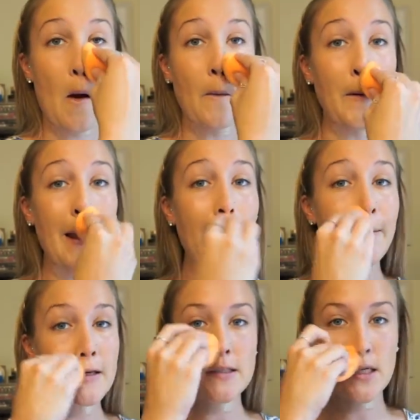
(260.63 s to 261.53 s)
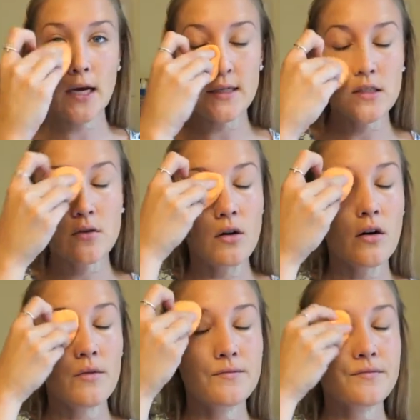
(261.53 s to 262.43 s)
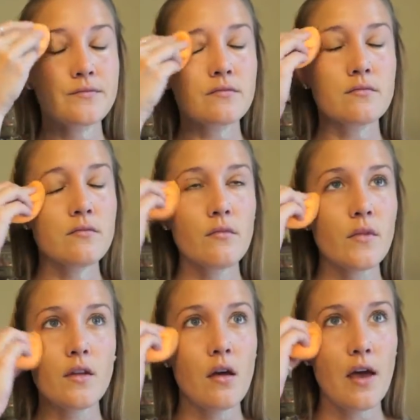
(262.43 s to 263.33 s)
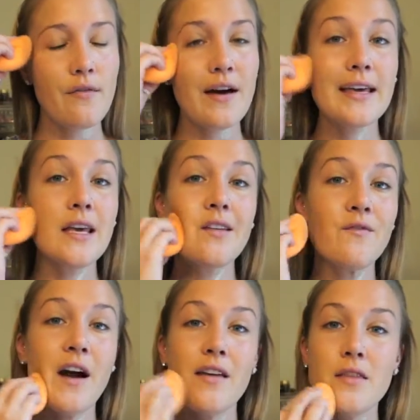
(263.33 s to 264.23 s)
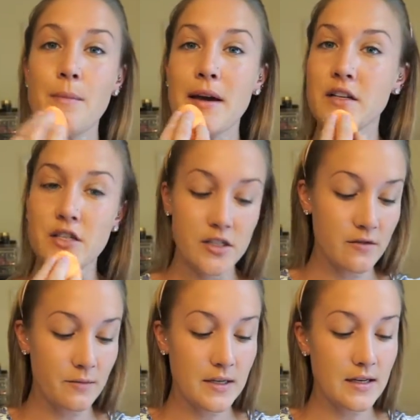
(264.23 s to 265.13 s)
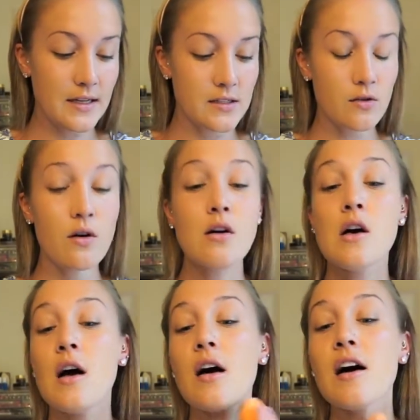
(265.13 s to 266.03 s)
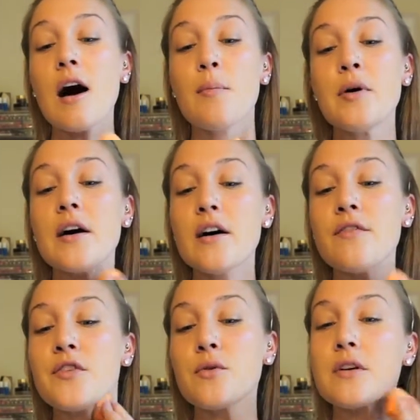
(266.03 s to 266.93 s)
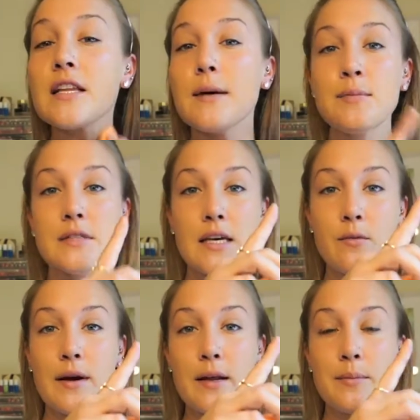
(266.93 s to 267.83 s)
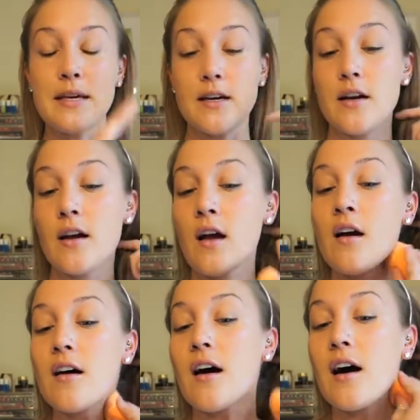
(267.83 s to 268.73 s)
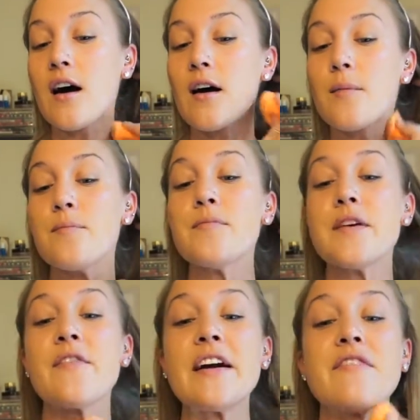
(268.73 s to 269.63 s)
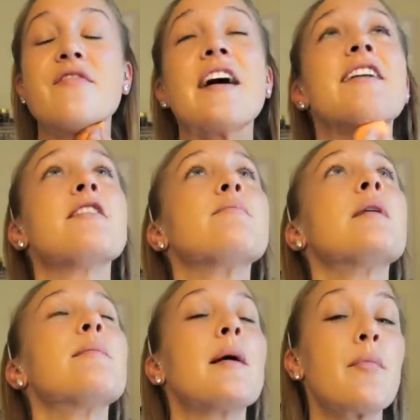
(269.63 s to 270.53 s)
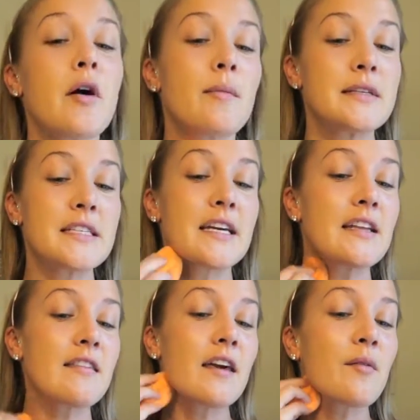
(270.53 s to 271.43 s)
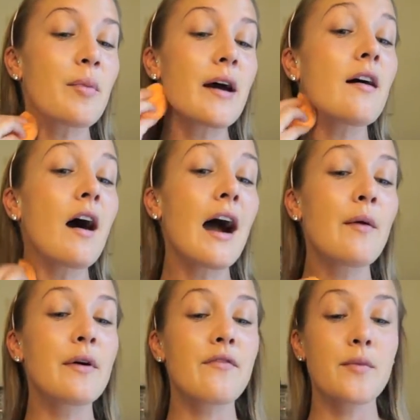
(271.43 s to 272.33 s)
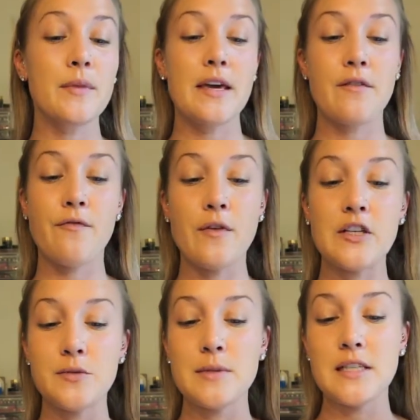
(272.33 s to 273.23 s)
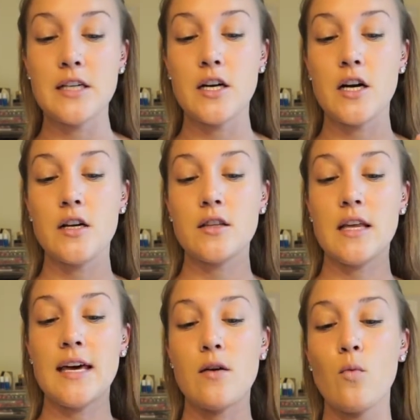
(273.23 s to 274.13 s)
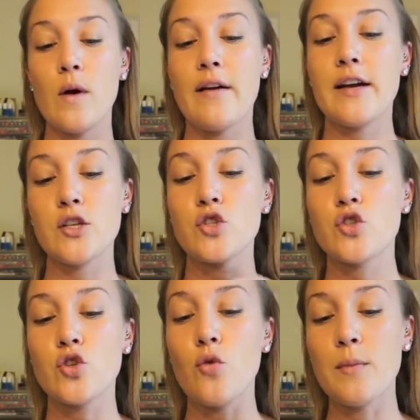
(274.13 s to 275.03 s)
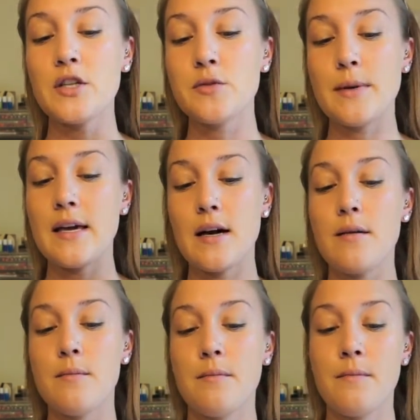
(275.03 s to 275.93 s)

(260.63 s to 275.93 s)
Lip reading: When I was in high school, if I can find the pictures of me in high school, I'll put a few clips like right up here. If I can find them. I'm not promising anything, but I went from like freshman year like wearing so much makeup.